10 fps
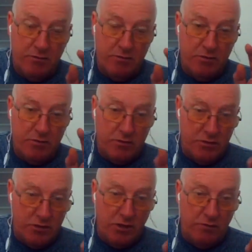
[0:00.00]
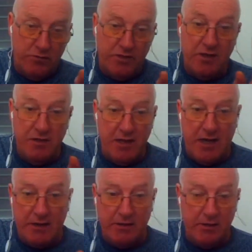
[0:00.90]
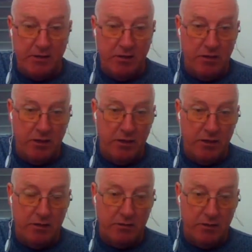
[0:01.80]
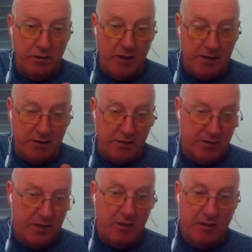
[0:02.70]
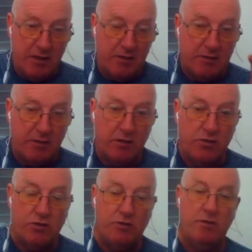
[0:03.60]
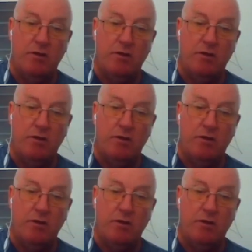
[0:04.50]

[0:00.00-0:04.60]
shelves in the Arctic Sea, in the Arctic Ocean,